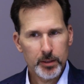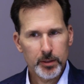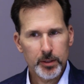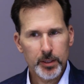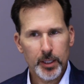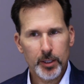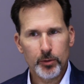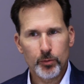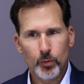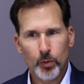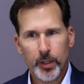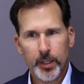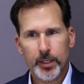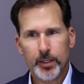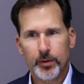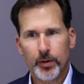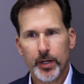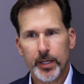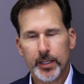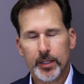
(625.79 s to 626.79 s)
You know, what a
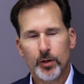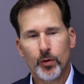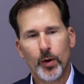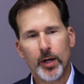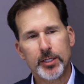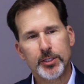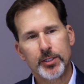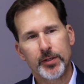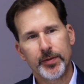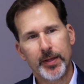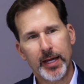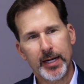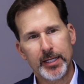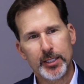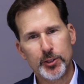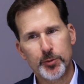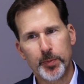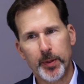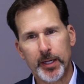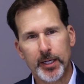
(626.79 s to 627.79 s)
great question that
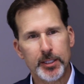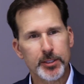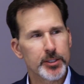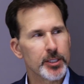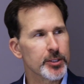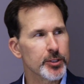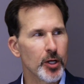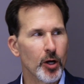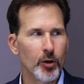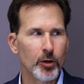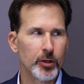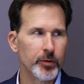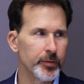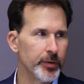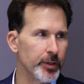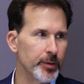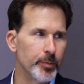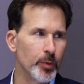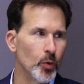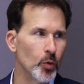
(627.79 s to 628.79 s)
is, because it's all
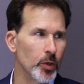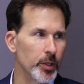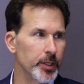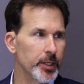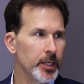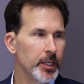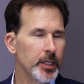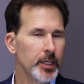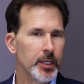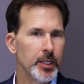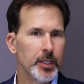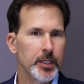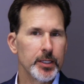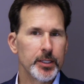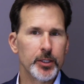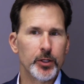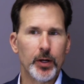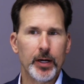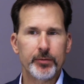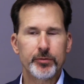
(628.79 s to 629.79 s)
over the board.
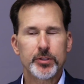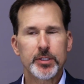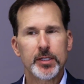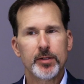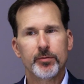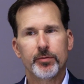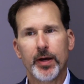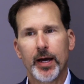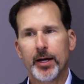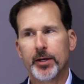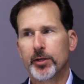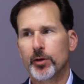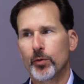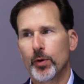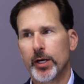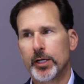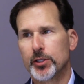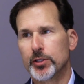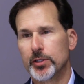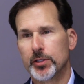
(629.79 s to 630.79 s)
You know, I've seen
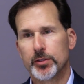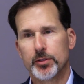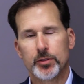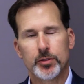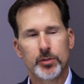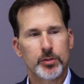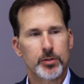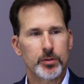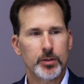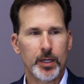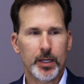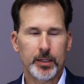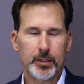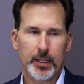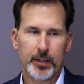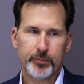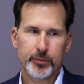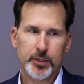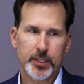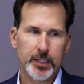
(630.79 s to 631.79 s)
valuations,
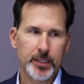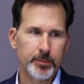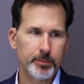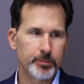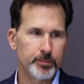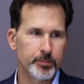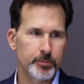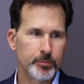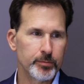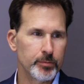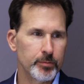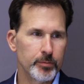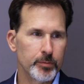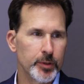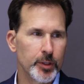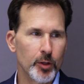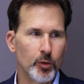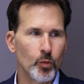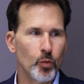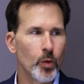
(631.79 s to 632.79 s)
I've seen them
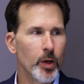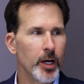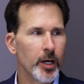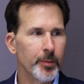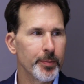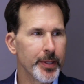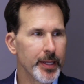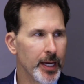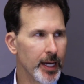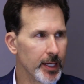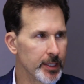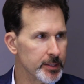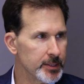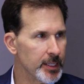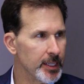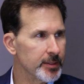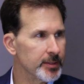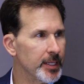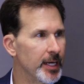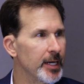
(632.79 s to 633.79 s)
go well beyond
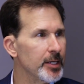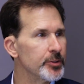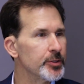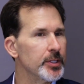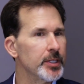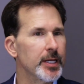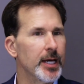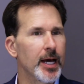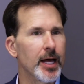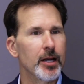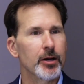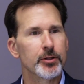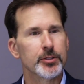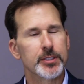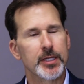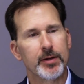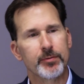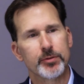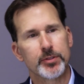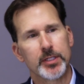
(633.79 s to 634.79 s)

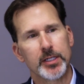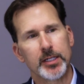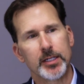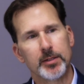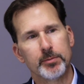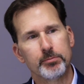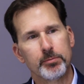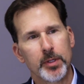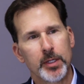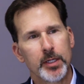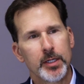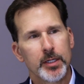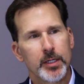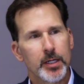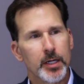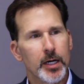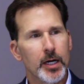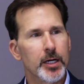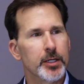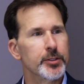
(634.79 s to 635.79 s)
$10,000. I've seen them
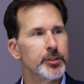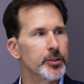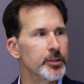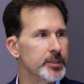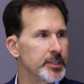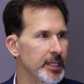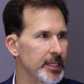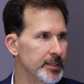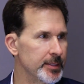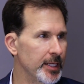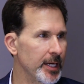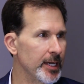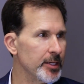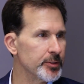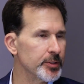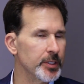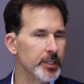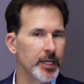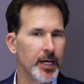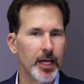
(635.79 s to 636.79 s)
under
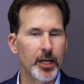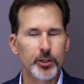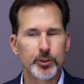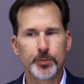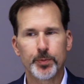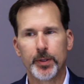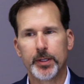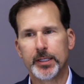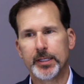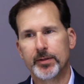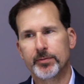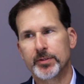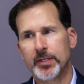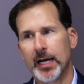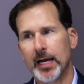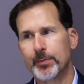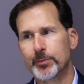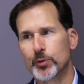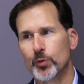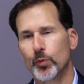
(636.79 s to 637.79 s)
$10,000 plenty of
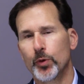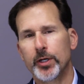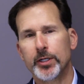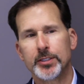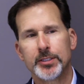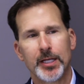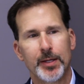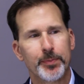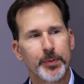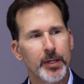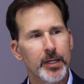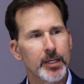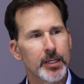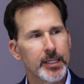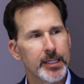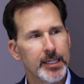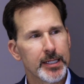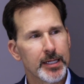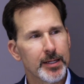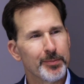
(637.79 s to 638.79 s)
times. We're
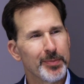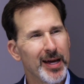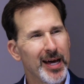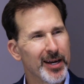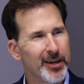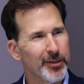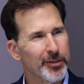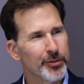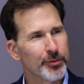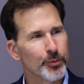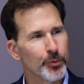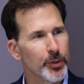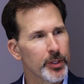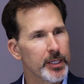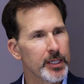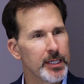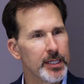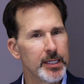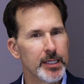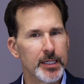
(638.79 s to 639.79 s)
typically in about a
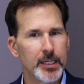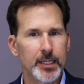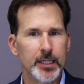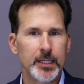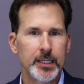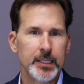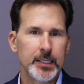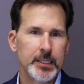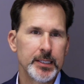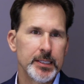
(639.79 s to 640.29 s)
$3,000 to